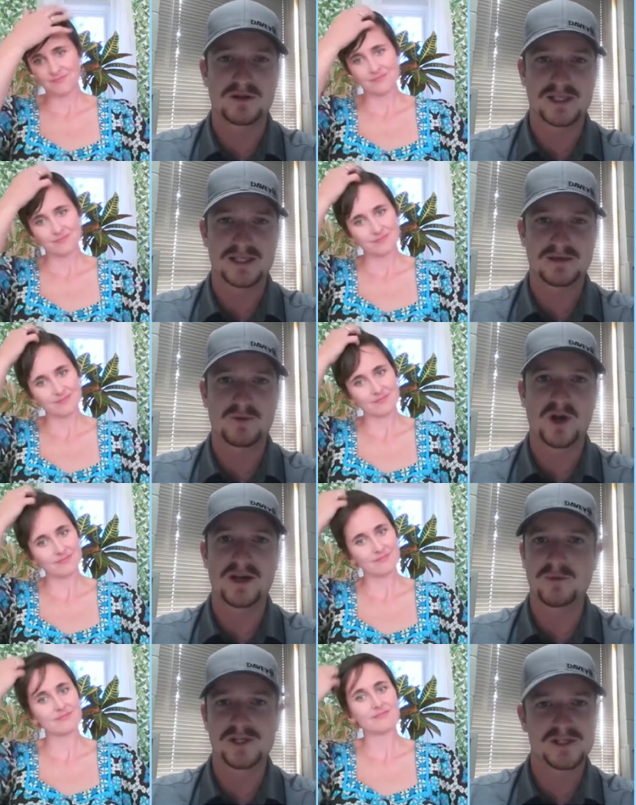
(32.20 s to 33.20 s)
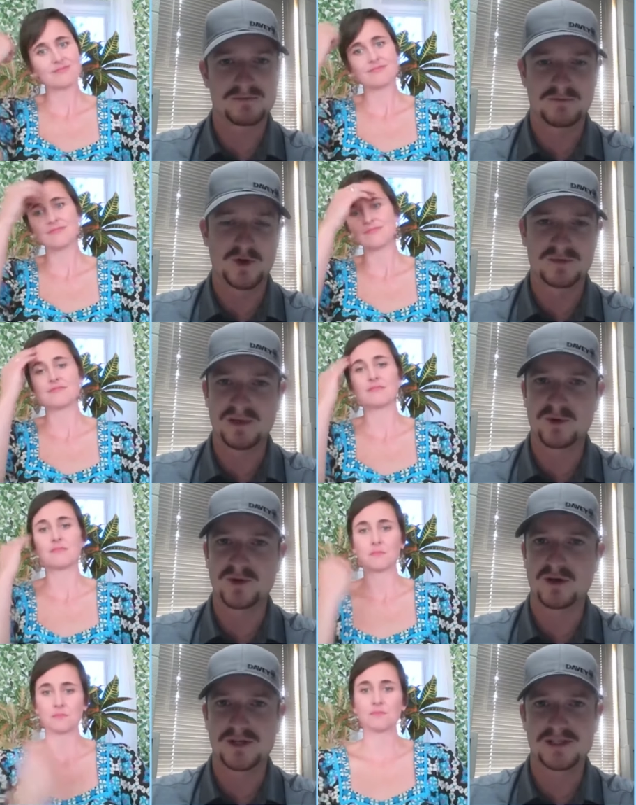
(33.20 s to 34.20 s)
Speaker 1: system running, which most people
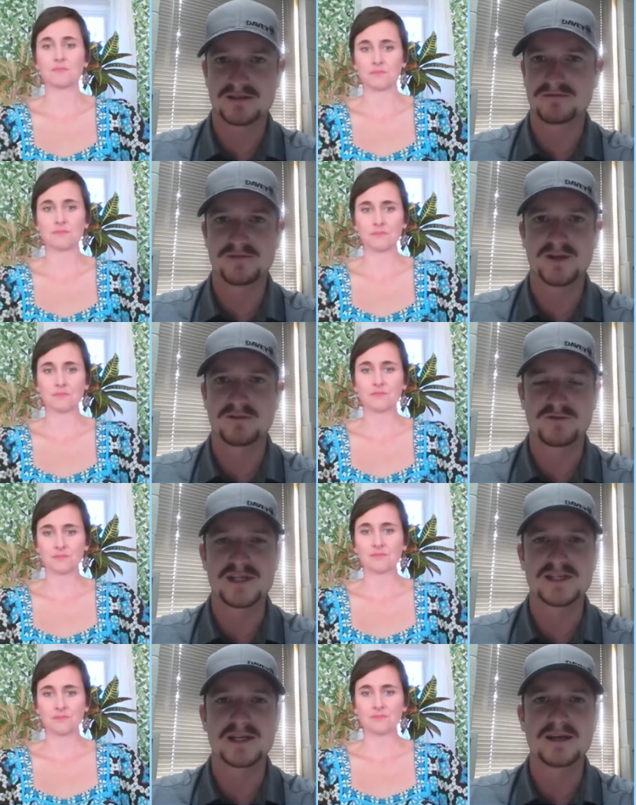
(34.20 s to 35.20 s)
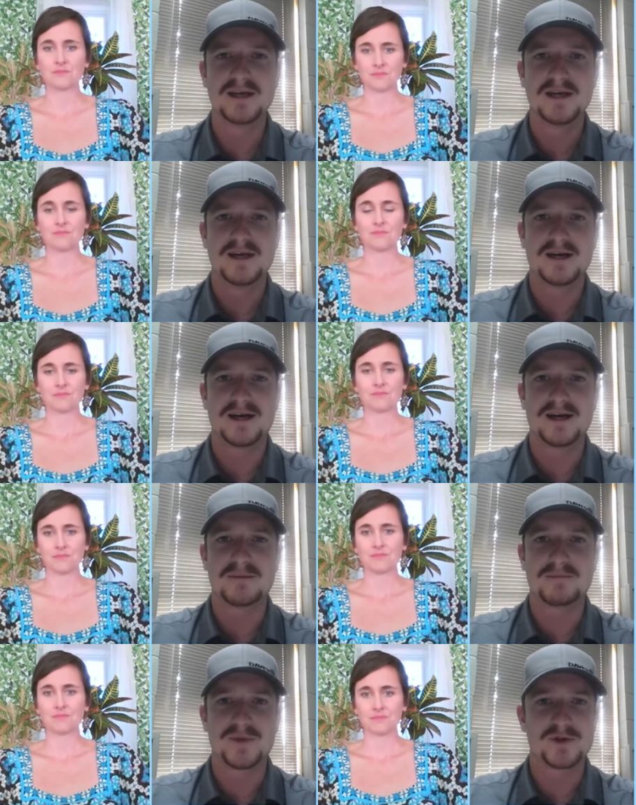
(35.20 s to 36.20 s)
don't because of, you know, freezing,
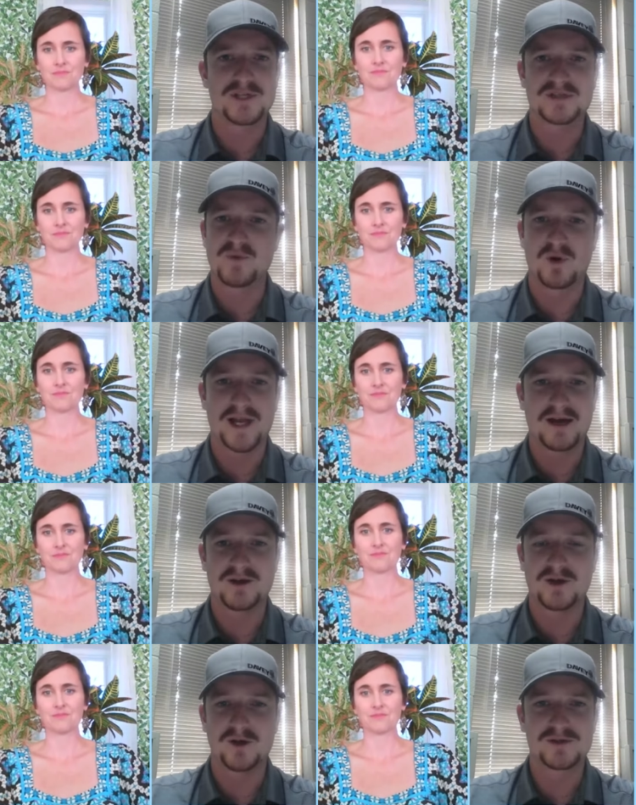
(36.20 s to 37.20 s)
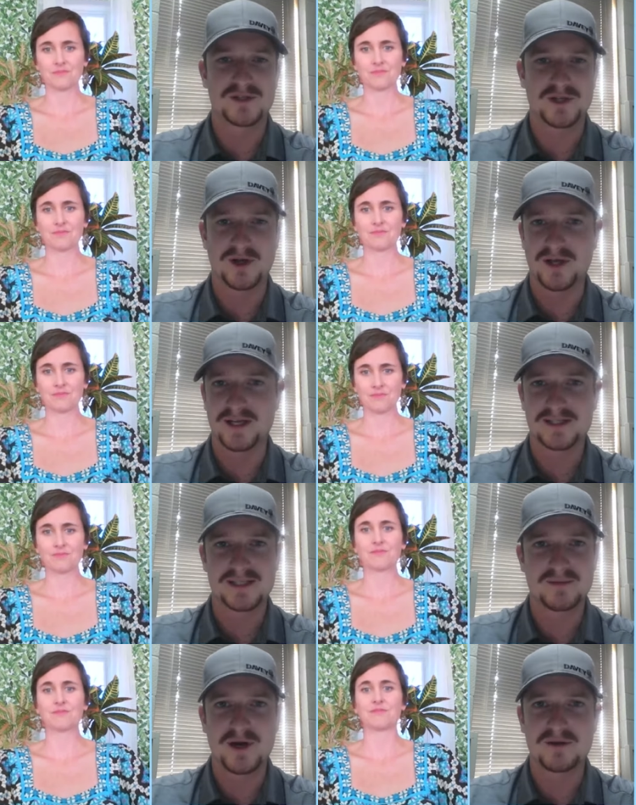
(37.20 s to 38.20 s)
Um, you're just pulling out a hose or calling us
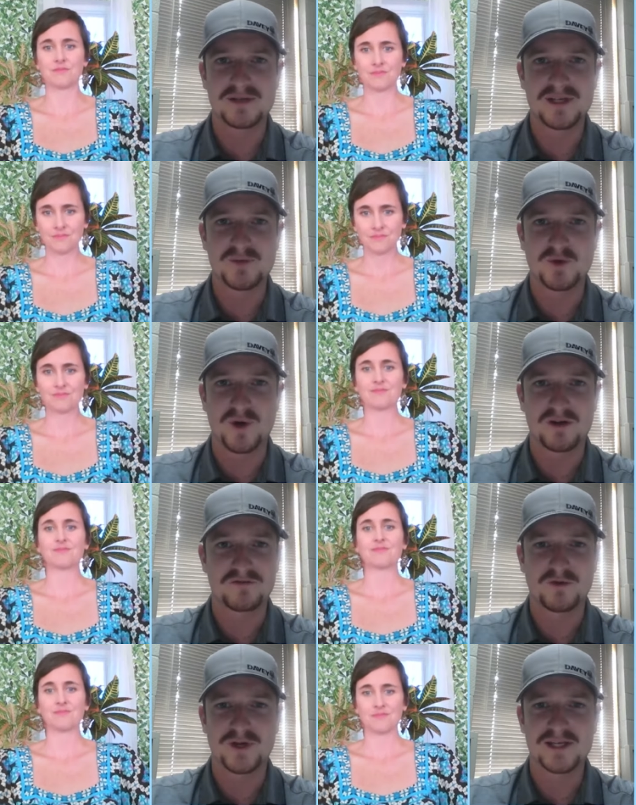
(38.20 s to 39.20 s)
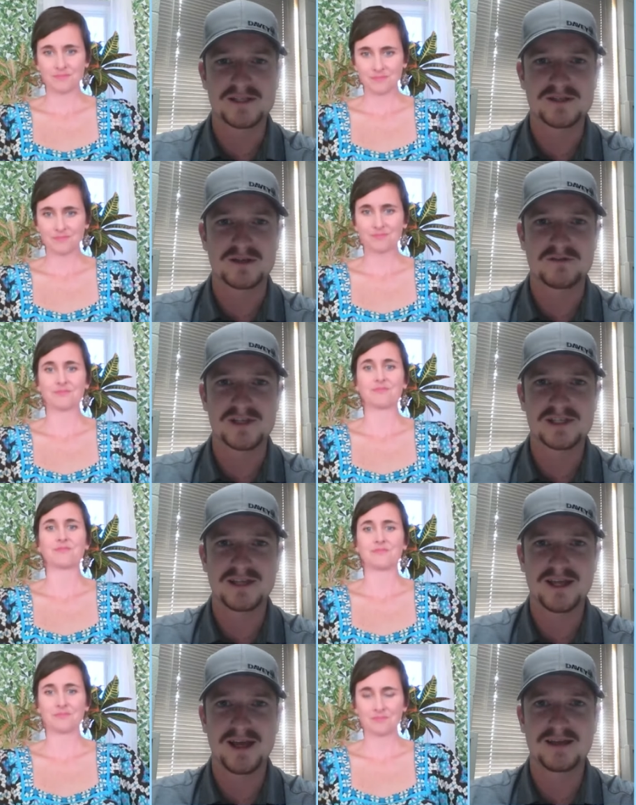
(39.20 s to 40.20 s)
to come out and deep root water for you as a
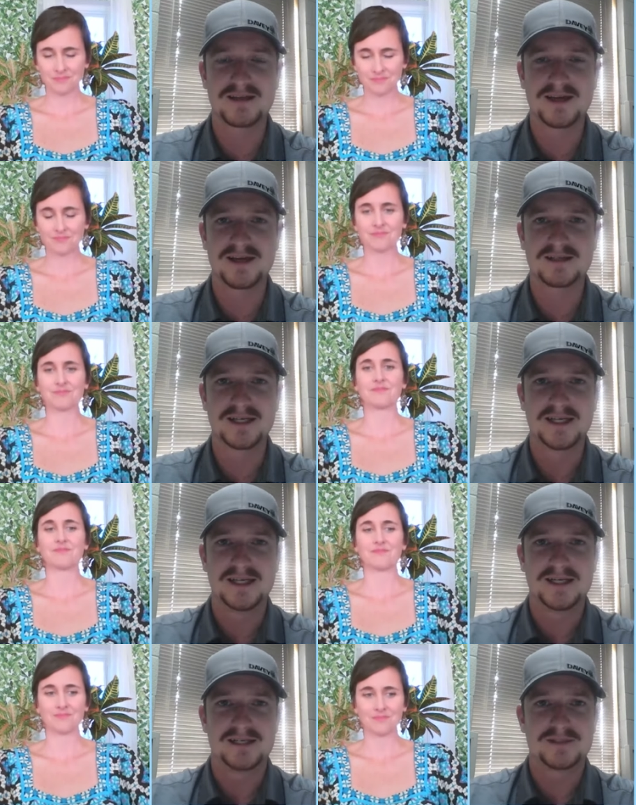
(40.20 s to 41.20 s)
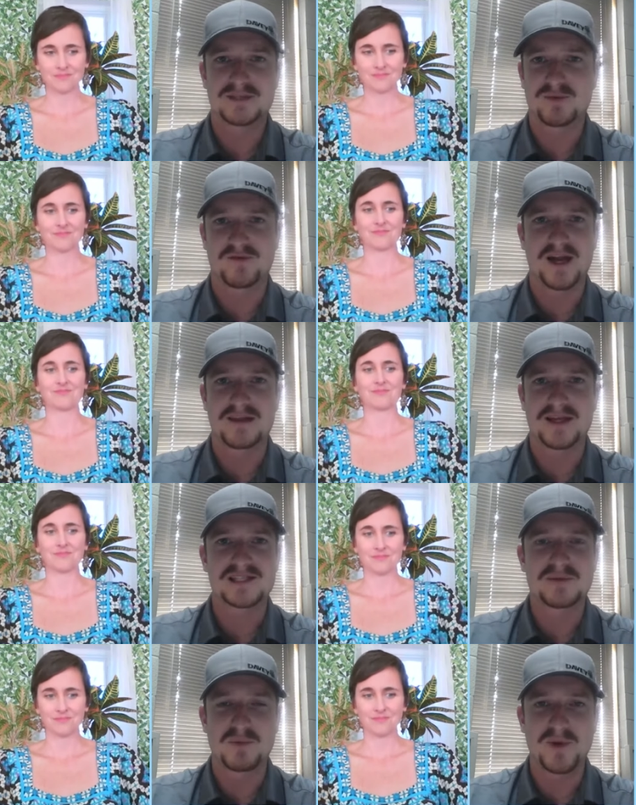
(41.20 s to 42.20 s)
service, and uh, just providing
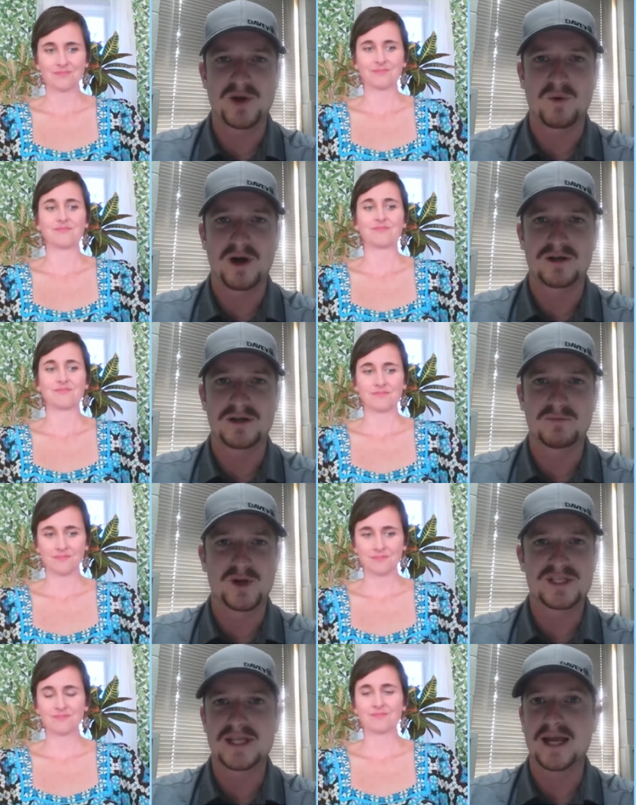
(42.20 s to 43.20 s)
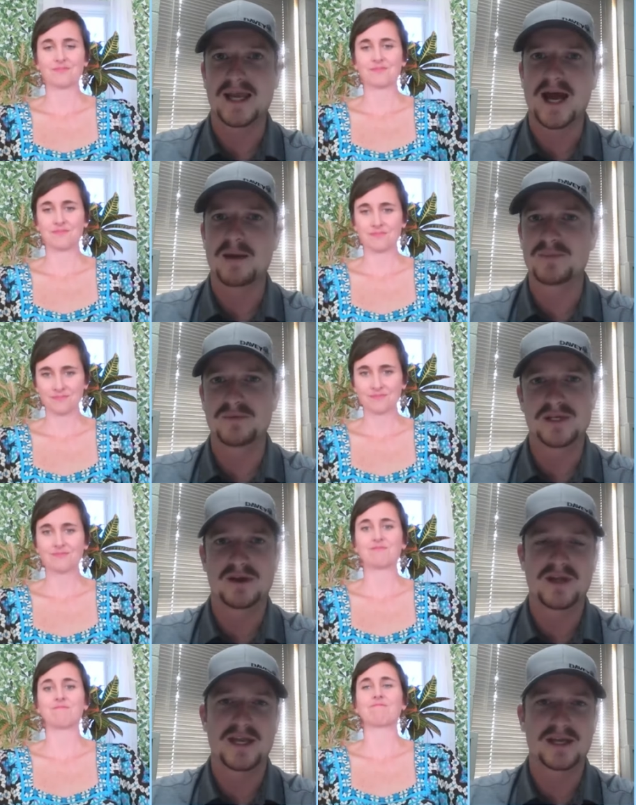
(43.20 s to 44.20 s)
that supplemental water to bridge that gap
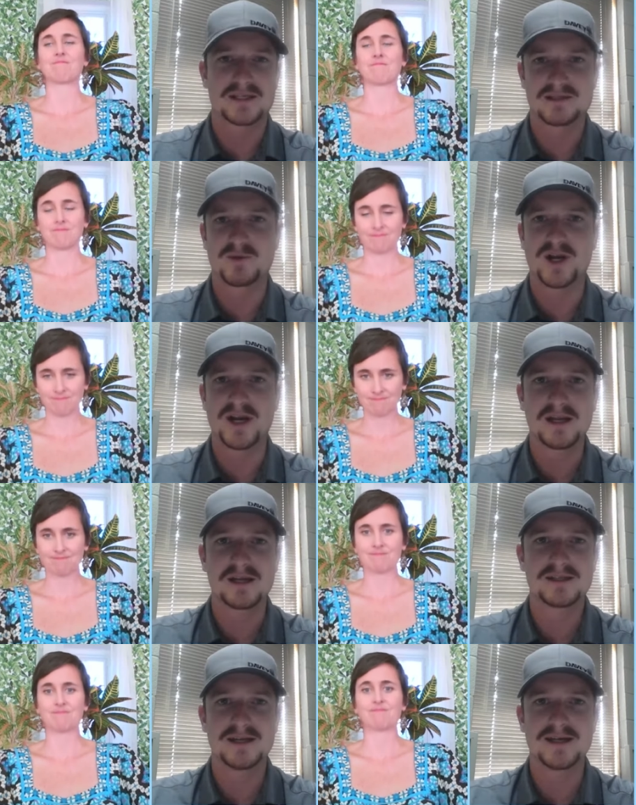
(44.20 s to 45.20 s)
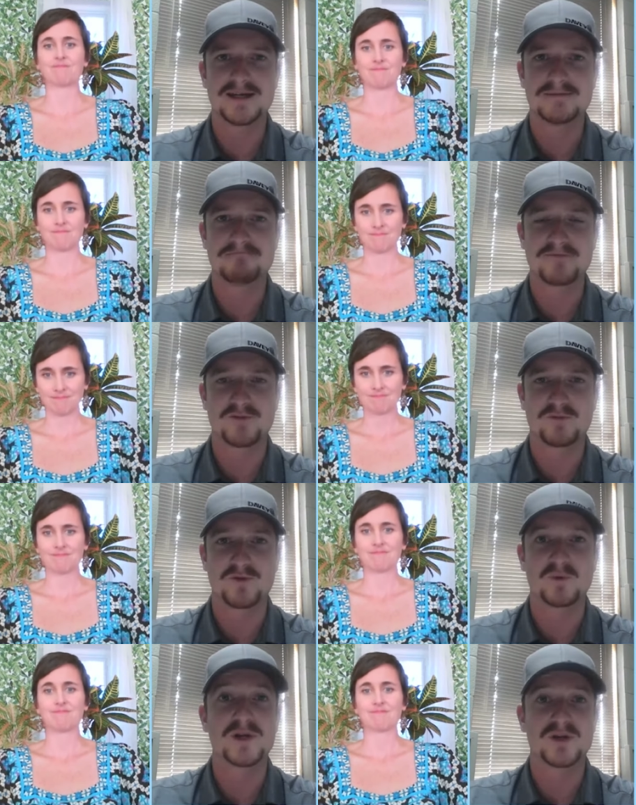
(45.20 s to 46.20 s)
until the next spring um, for,
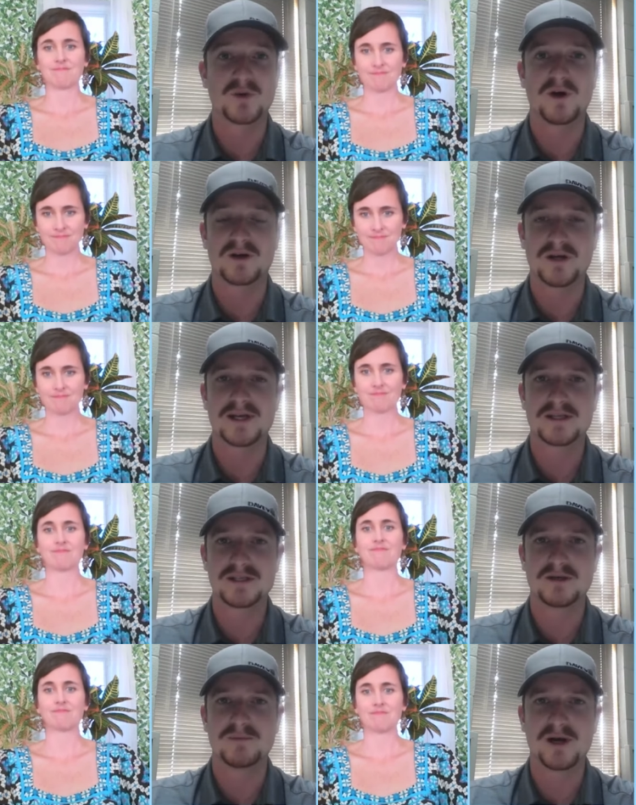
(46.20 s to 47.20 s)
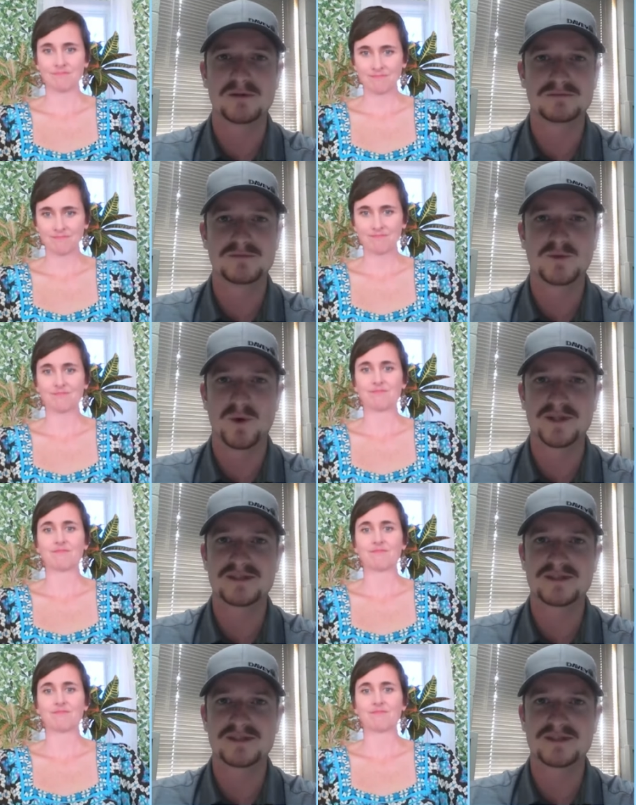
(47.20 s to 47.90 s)
for winter watering. So about once a